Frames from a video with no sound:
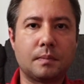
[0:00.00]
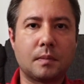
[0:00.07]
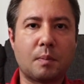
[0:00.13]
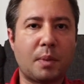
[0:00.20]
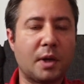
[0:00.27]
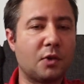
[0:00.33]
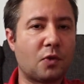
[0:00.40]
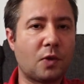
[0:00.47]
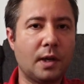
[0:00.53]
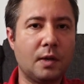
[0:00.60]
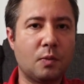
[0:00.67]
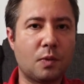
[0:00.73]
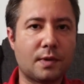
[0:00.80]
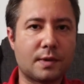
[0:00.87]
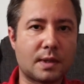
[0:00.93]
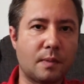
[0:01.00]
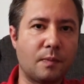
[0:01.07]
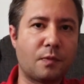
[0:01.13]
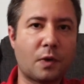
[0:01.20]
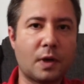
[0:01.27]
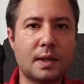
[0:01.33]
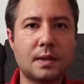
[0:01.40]
by train with some
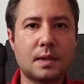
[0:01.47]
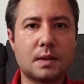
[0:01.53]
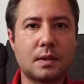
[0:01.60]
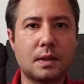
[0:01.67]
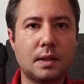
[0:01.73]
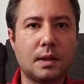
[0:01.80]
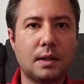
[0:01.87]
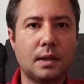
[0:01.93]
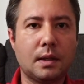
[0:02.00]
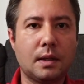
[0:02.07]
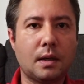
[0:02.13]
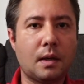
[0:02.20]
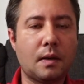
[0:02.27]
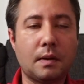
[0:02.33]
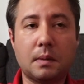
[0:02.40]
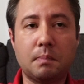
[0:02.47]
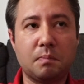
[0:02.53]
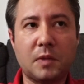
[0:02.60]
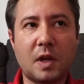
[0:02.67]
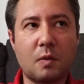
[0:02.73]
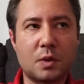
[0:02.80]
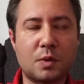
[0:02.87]
friends, and
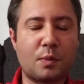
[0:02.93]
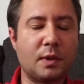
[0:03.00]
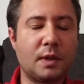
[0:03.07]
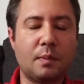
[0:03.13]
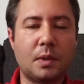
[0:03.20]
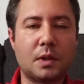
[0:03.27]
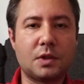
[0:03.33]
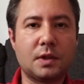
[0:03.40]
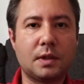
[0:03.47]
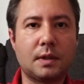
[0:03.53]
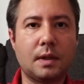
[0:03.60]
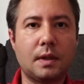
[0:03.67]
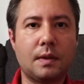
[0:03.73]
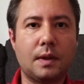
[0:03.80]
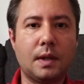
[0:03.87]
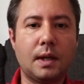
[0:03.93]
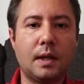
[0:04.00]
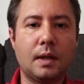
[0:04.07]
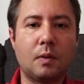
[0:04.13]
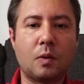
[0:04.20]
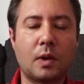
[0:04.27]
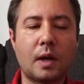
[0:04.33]
that was pretty much it. And
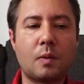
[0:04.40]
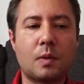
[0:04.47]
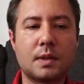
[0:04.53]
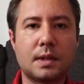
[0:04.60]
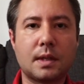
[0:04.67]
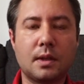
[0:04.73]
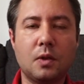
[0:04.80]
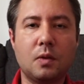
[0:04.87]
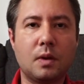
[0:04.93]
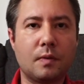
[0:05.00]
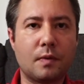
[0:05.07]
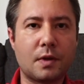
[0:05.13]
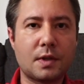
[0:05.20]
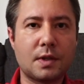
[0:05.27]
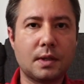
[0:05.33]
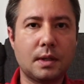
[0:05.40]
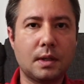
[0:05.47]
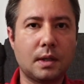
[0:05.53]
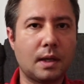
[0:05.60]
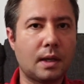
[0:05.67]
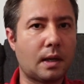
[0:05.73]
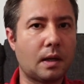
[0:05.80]
then when I was at university
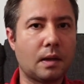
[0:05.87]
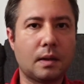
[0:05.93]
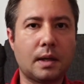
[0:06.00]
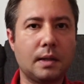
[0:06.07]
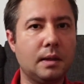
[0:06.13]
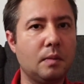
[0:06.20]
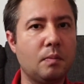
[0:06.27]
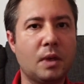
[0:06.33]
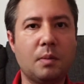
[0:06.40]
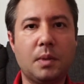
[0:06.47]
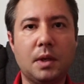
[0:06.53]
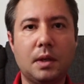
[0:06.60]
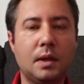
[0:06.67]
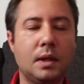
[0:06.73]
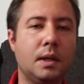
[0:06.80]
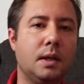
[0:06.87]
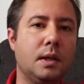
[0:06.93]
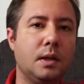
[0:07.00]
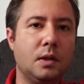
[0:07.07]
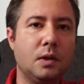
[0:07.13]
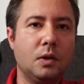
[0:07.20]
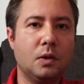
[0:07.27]
again, I did maybe
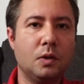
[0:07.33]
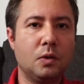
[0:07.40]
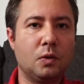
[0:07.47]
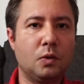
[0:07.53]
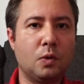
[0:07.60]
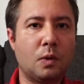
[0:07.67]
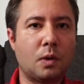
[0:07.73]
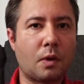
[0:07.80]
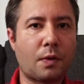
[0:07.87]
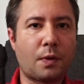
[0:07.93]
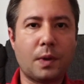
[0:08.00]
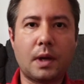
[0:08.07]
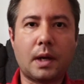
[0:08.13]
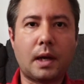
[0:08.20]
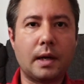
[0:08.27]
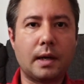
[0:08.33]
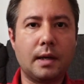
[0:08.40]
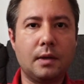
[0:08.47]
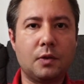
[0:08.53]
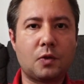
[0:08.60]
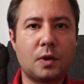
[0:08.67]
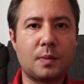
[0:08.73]
two or three
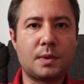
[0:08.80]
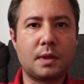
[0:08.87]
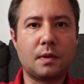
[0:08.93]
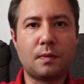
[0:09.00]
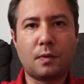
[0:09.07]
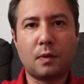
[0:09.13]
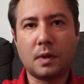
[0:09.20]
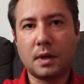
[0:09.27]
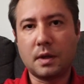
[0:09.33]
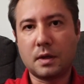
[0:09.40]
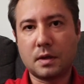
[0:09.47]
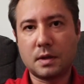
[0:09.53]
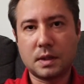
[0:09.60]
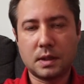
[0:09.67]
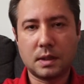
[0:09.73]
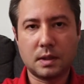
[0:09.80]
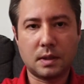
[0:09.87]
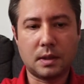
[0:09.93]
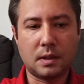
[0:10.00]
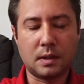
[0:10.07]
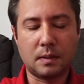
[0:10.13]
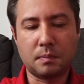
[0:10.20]
hiking trips in 4 years.
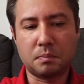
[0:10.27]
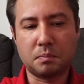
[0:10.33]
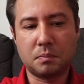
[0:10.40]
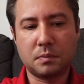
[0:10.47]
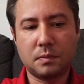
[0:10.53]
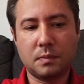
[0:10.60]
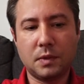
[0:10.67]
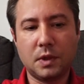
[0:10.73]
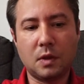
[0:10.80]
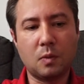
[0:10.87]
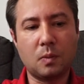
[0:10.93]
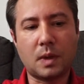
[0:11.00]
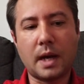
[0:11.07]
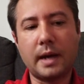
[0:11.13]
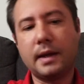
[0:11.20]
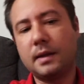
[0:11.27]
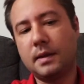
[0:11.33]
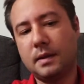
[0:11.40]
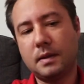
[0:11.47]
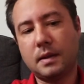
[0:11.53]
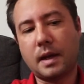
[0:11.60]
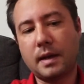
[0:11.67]
You know,
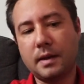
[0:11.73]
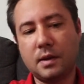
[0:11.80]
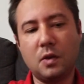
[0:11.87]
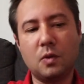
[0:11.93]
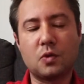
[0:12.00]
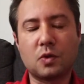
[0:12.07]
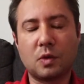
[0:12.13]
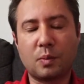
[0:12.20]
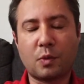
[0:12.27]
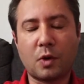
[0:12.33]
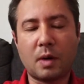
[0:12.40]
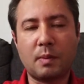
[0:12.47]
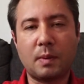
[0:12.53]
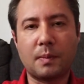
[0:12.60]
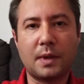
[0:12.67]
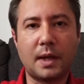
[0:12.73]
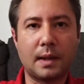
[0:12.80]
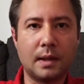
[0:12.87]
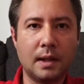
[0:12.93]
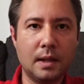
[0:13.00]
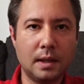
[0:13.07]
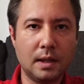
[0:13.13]
I had the usual problem
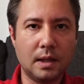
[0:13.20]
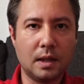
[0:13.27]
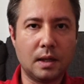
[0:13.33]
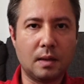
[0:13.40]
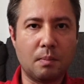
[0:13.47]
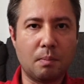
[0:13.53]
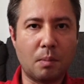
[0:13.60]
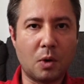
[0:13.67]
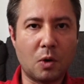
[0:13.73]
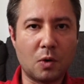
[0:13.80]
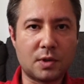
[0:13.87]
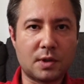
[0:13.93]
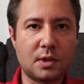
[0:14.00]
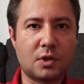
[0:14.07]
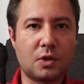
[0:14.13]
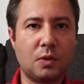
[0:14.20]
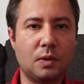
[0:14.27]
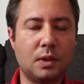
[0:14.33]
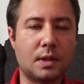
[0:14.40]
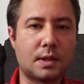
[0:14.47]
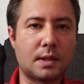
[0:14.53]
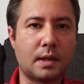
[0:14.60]
that most
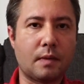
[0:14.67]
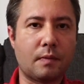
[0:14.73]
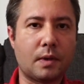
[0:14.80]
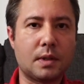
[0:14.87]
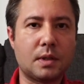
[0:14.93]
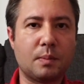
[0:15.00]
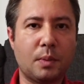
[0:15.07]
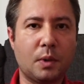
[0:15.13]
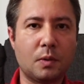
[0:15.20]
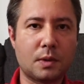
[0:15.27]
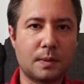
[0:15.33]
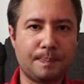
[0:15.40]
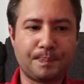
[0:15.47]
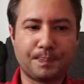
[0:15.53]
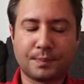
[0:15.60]
students have, I suppose.